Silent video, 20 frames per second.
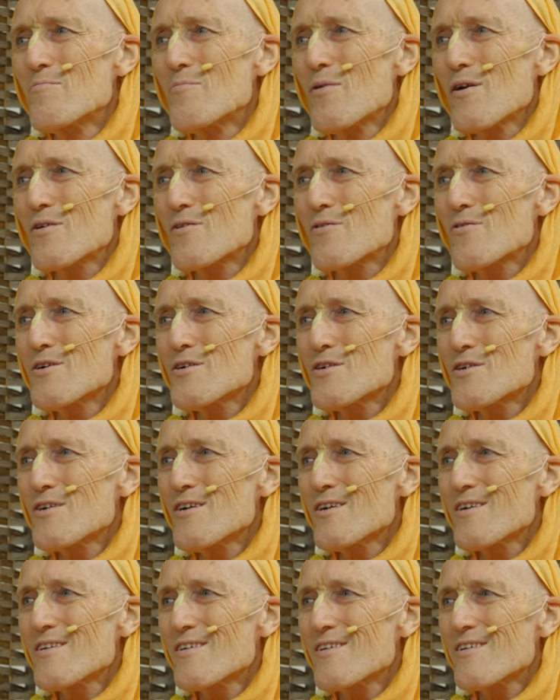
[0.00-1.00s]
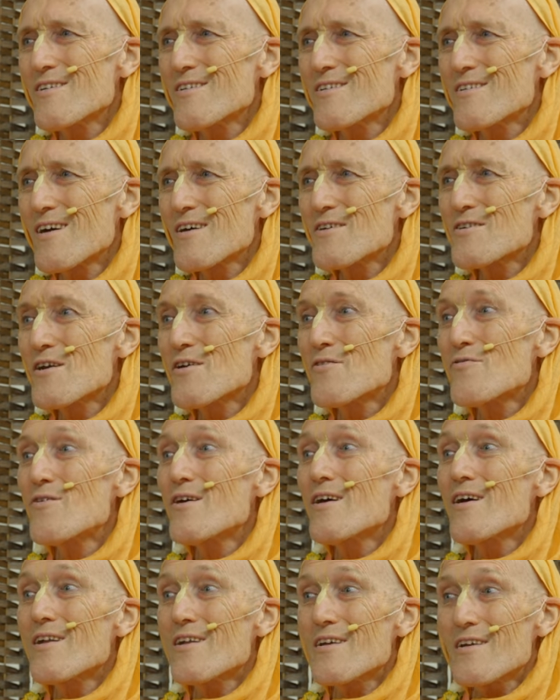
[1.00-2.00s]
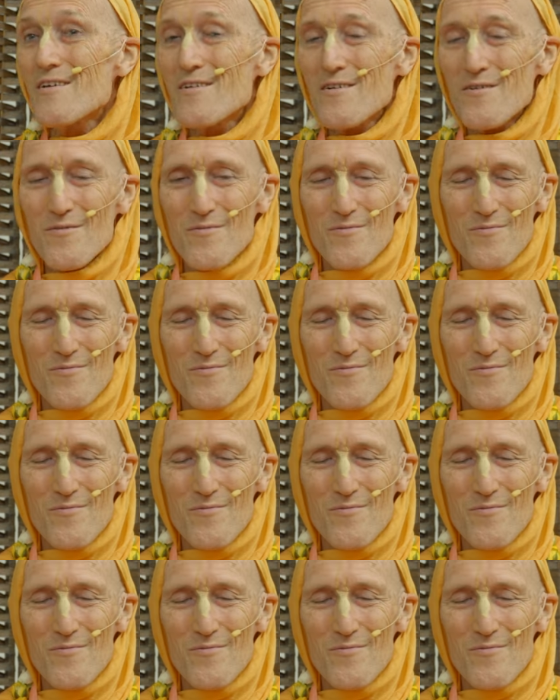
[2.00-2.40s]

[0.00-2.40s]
But Krishna does it really.